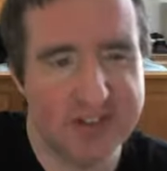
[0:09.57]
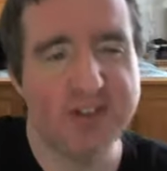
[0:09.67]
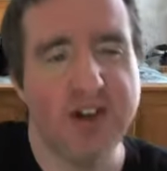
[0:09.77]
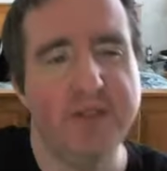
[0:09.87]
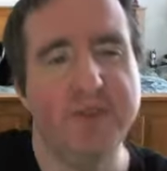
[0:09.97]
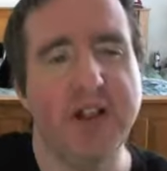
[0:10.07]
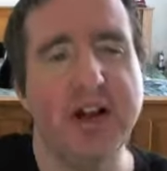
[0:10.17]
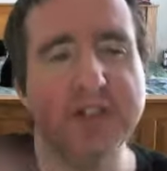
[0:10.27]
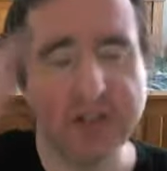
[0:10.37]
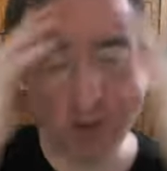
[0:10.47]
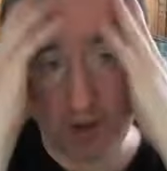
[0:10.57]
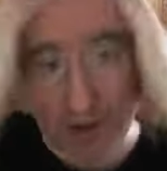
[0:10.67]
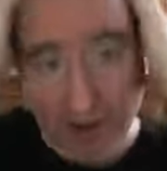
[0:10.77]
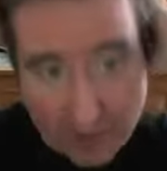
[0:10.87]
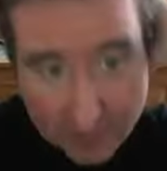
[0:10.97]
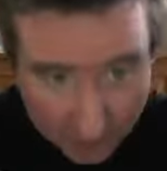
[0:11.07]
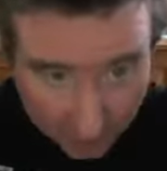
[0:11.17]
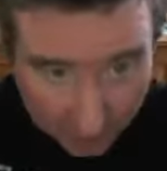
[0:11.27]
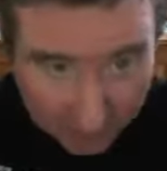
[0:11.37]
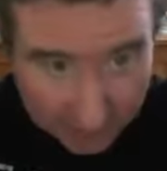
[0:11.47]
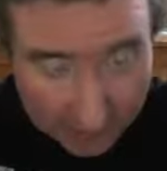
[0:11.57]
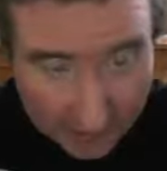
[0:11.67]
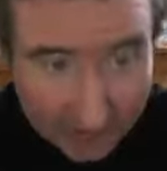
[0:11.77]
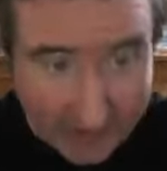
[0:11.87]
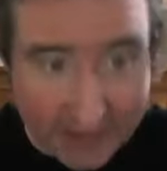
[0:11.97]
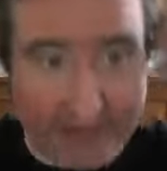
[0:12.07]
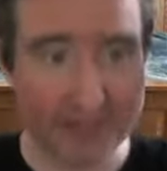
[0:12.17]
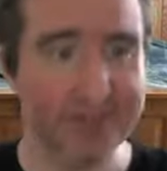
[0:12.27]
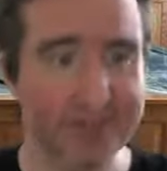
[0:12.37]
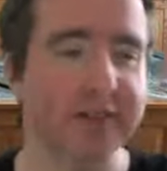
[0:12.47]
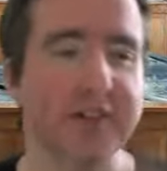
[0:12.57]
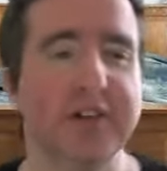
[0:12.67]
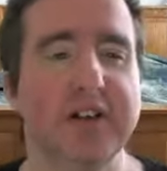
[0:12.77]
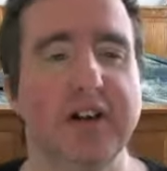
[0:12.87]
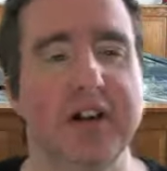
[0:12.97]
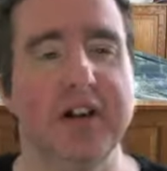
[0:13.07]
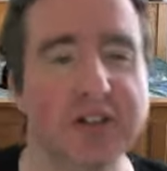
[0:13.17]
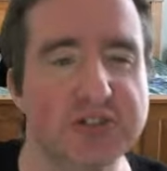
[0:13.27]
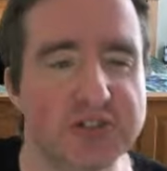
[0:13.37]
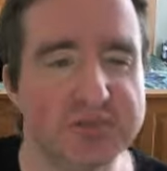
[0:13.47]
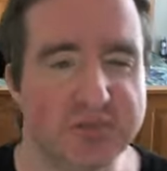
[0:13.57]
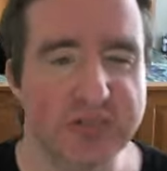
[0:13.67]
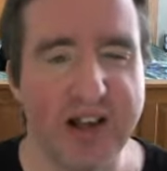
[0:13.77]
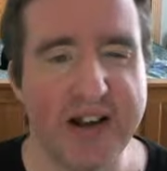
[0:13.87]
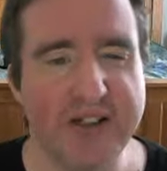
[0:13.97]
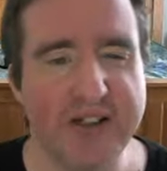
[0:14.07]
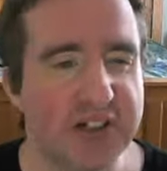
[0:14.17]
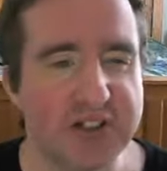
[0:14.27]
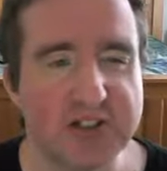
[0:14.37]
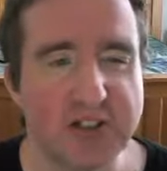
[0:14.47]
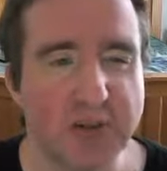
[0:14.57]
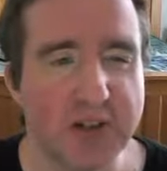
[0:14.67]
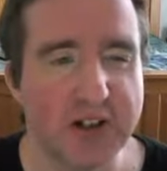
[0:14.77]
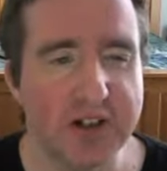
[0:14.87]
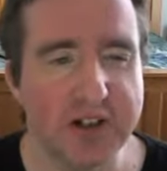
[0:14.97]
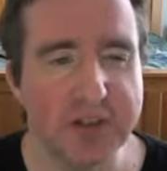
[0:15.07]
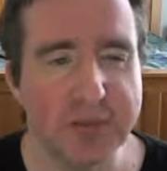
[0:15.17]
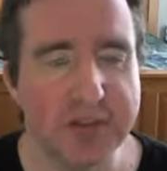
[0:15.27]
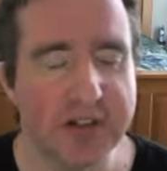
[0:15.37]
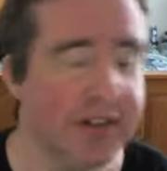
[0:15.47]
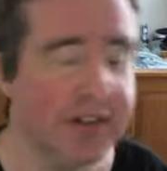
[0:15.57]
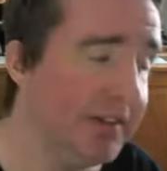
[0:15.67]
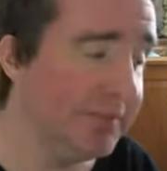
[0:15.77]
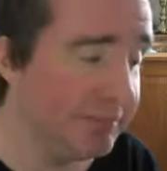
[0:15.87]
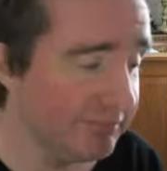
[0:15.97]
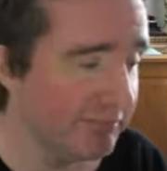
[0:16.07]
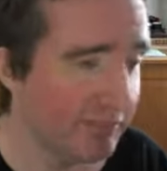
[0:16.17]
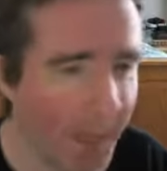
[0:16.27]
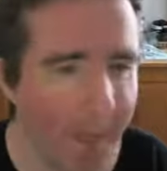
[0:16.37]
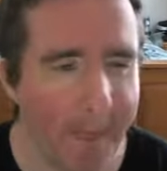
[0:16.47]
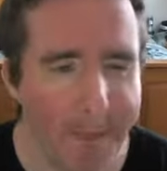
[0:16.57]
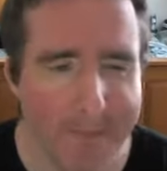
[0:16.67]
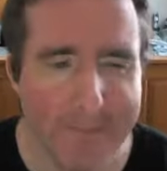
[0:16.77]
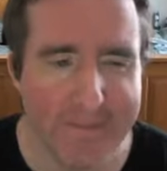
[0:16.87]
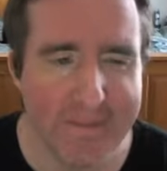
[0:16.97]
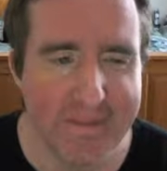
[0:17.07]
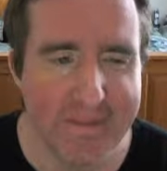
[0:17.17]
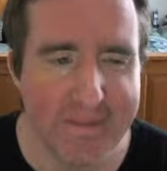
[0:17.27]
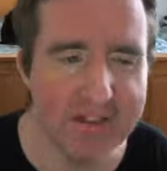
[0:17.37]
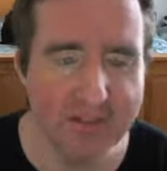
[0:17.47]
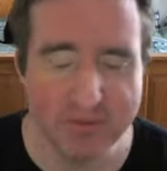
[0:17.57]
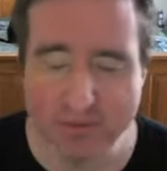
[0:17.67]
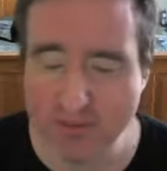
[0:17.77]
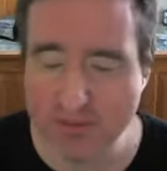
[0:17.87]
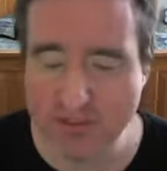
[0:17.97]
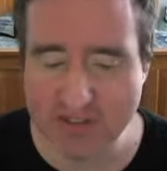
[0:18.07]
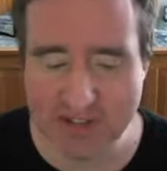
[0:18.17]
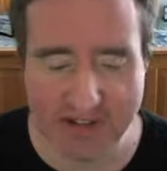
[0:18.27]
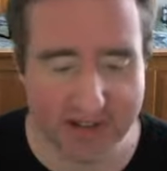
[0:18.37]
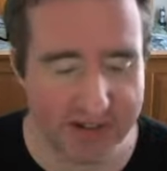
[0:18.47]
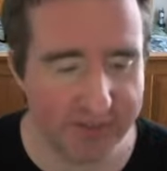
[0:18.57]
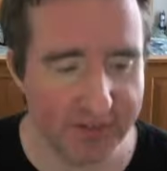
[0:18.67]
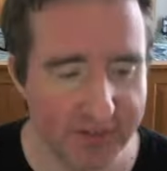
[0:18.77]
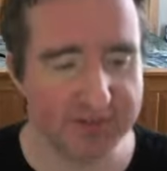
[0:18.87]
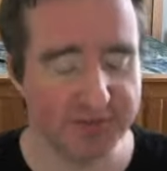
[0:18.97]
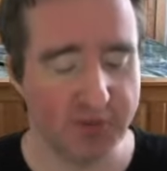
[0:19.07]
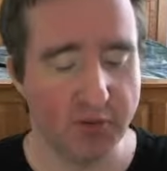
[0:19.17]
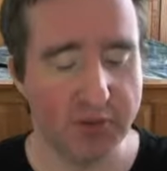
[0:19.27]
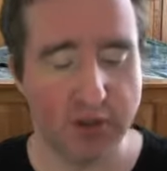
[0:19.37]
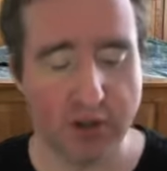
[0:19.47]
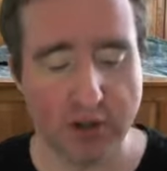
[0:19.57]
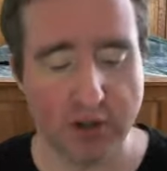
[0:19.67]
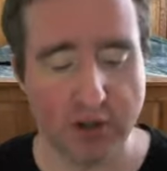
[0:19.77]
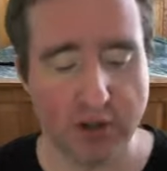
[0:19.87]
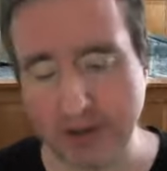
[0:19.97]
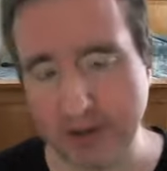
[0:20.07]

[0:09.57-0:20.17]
Sorry I haven't vlogged in a while, been working a lot, and uh, just a lot of changes going on, but um, you know, good to say that everything's flowing along.